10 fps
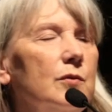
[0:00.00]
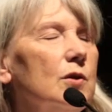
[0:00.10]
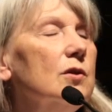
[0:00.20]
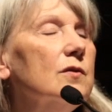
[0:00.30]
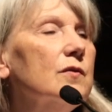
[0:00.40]

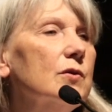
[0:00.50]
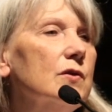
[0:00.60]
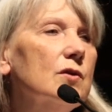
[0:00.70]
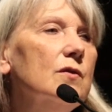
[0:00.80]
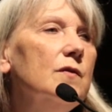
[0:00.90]
beautiful
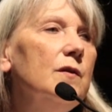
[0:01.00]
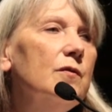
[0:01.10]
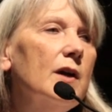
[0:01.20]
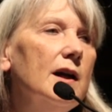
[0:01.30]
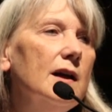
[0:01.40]
Sufi
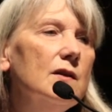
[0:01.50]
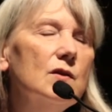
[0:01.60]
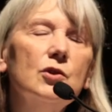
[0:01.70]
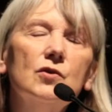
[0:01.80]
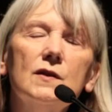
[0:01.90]

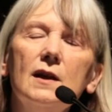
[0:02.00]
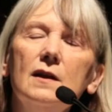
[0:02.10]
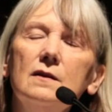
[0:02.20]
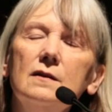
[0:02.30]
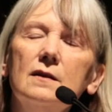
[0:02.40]
phrase which
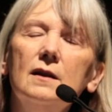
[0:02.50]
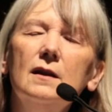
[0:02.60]
says,